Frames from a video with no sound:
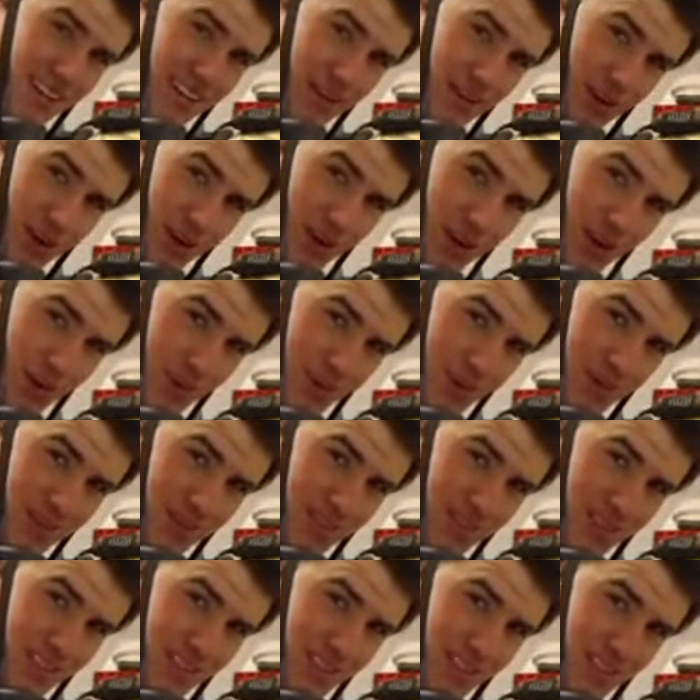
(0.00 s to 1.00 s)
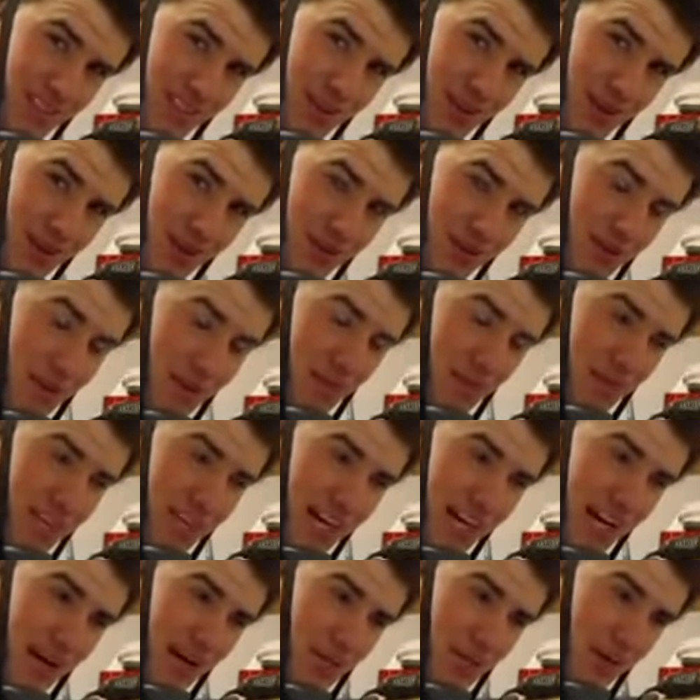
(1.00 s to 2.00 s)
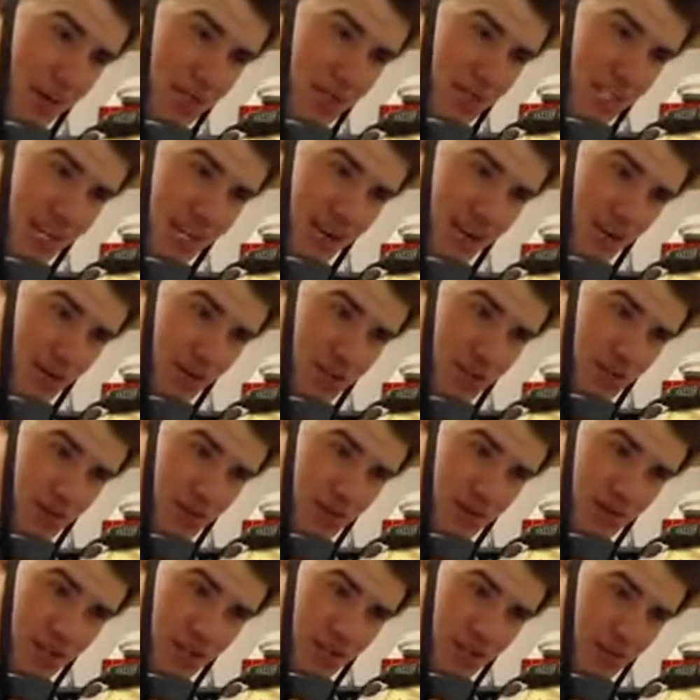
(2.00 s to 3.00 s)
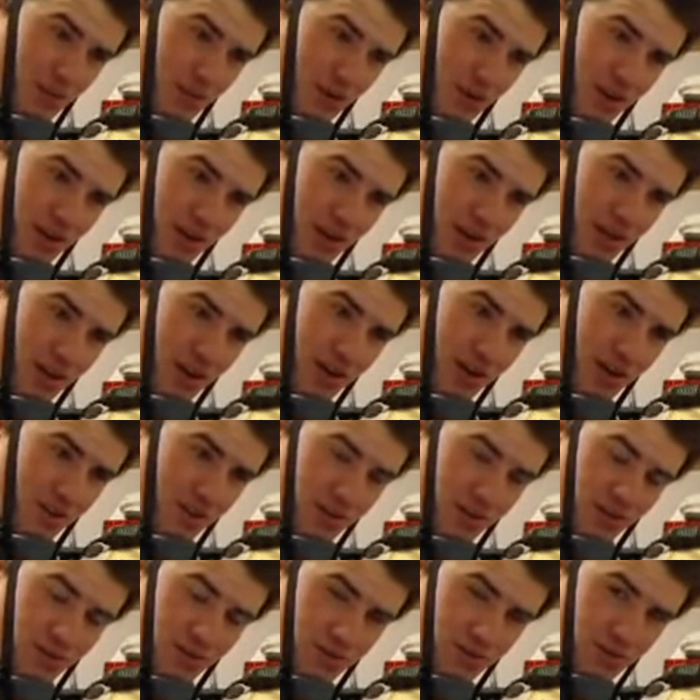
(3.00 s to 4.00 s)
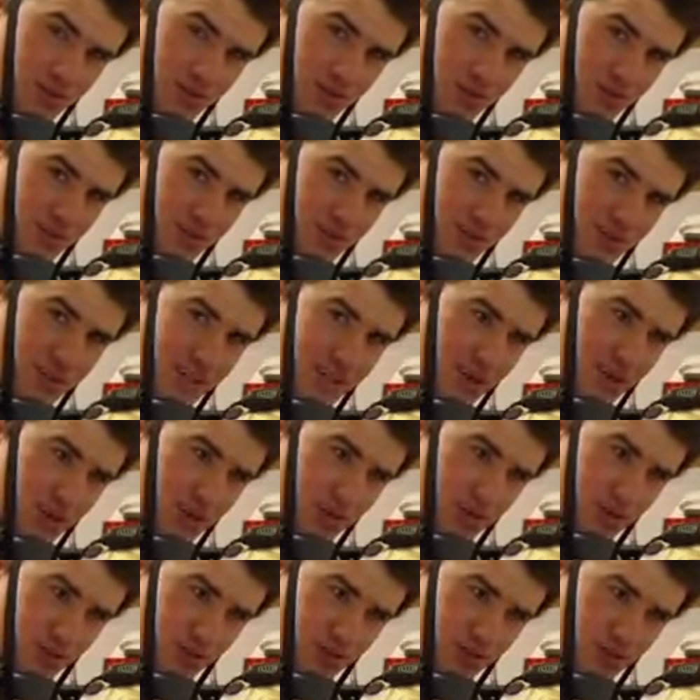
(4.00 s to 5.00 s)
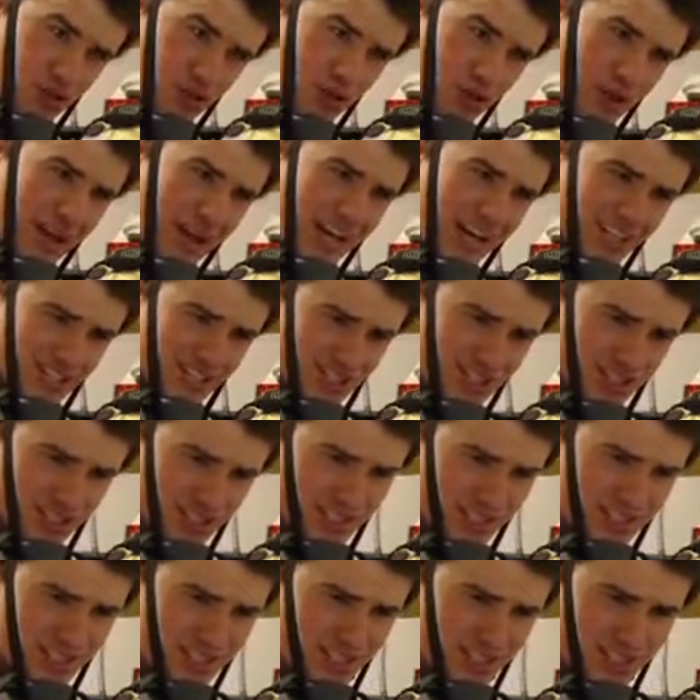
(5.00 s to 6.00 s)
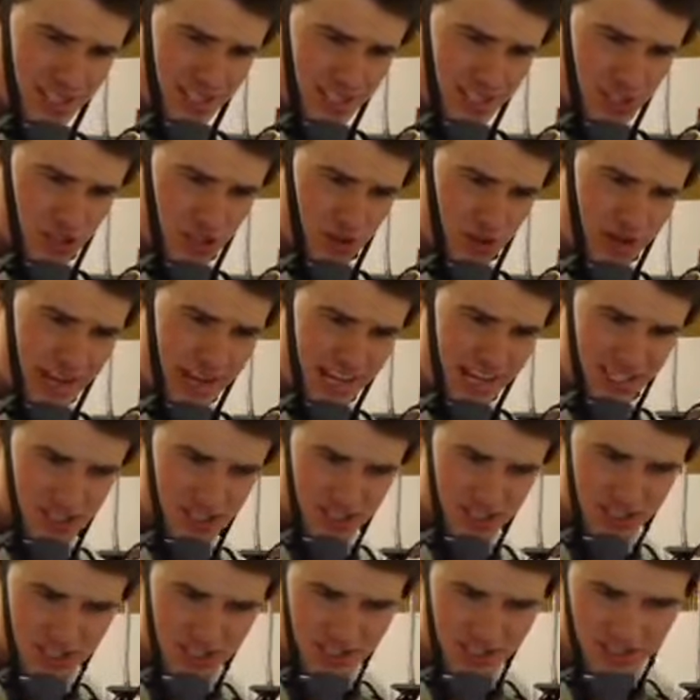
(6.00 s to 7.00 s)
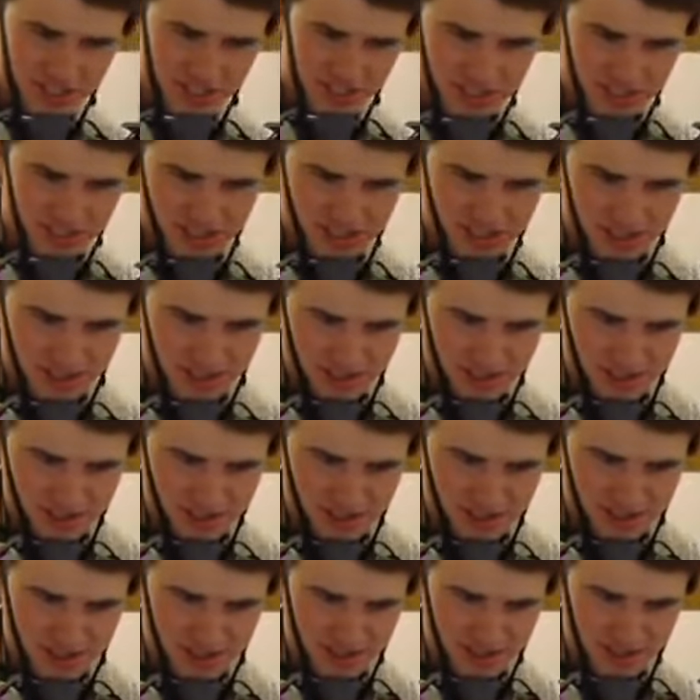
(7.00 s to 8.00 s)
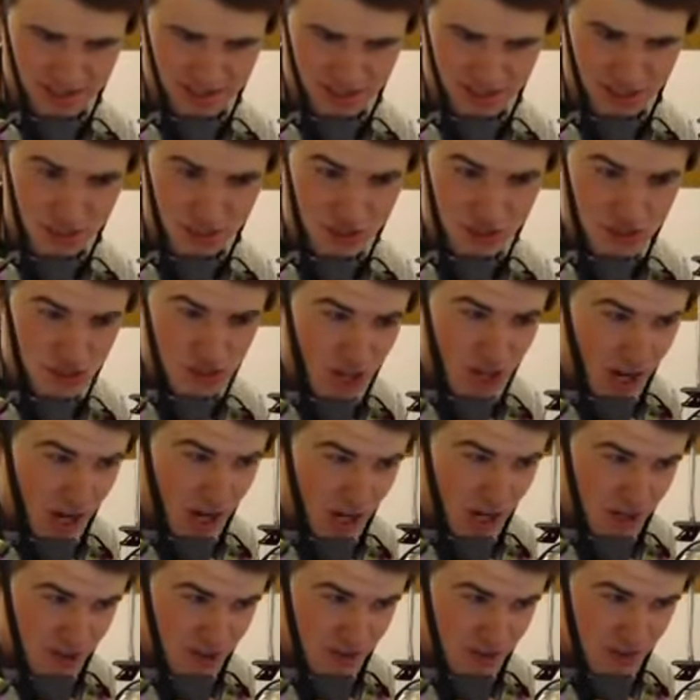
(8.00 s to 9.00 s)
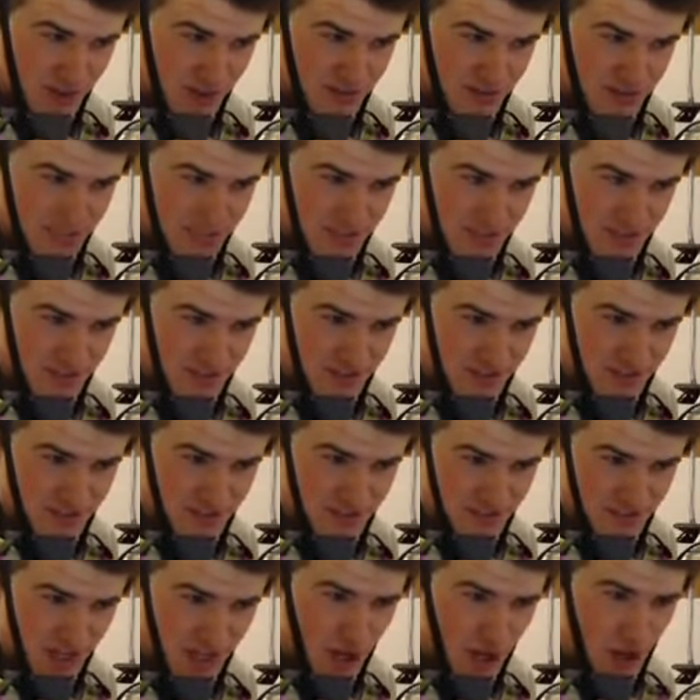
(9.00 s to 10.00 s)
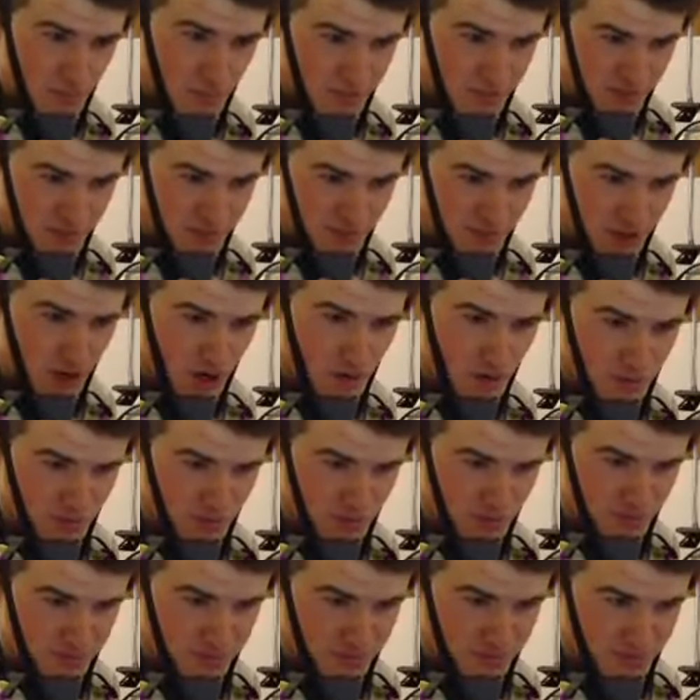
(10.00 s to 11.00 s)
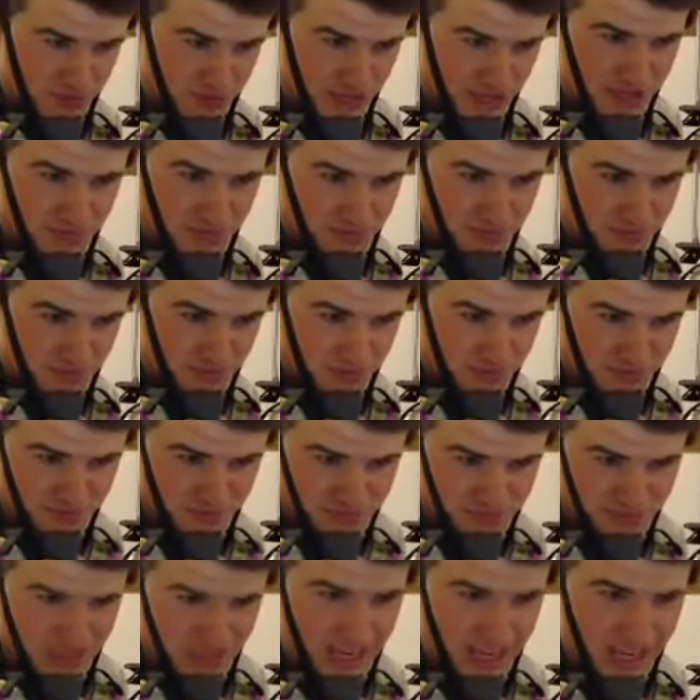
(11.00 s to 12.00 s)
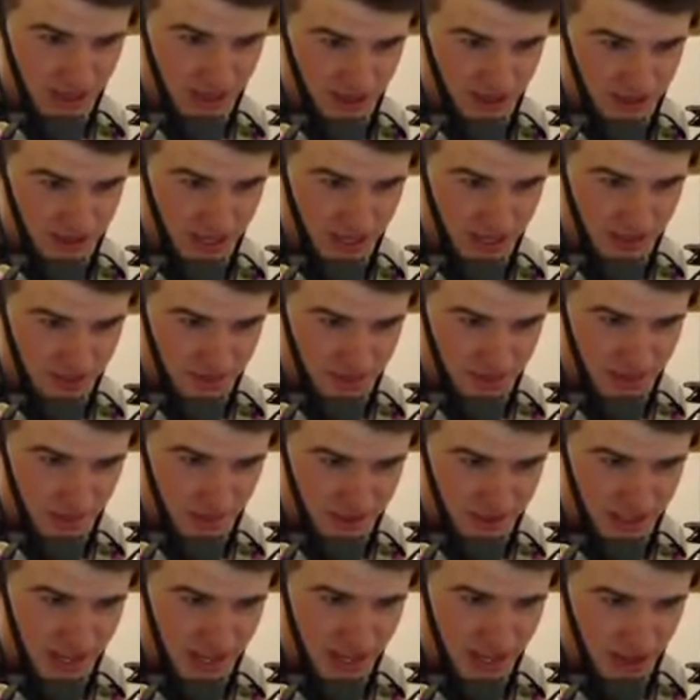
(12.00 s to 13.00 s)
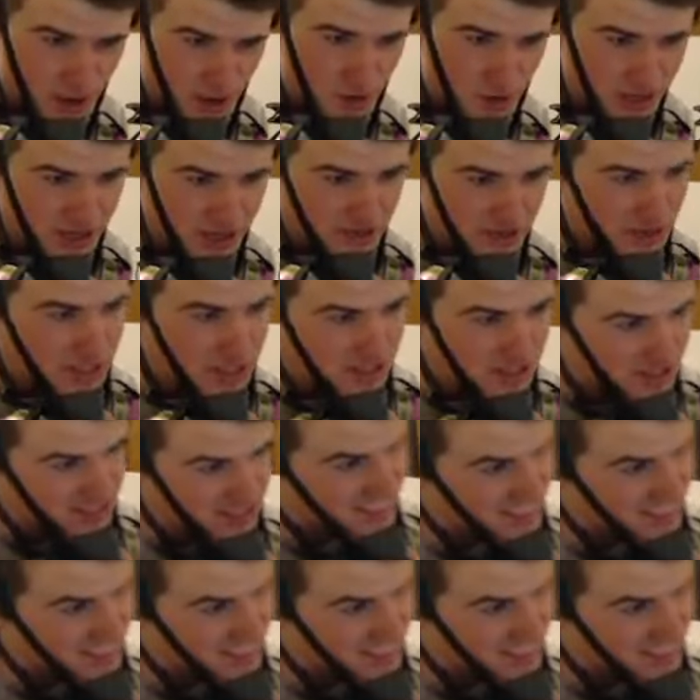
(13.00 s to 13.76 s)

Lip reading: no. No. Family Guy, BoJack Horseman, Rick and Morty, all of those, terrible. Trash. Trash. Your daughter loves it. I hope you're saying Tangled and not Family Guy. Okay, thank